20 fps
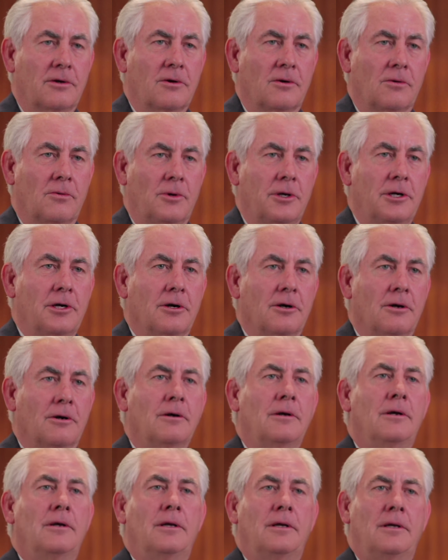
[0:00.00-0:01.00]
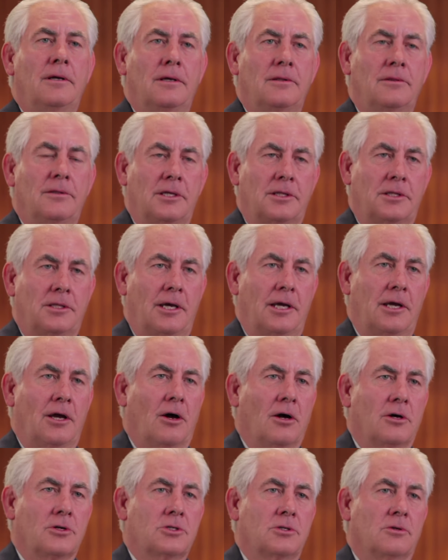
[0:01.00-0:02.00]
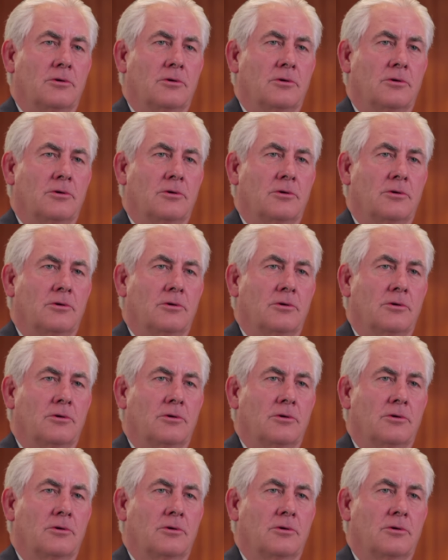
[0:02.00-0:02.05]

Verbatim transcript: to others. And third,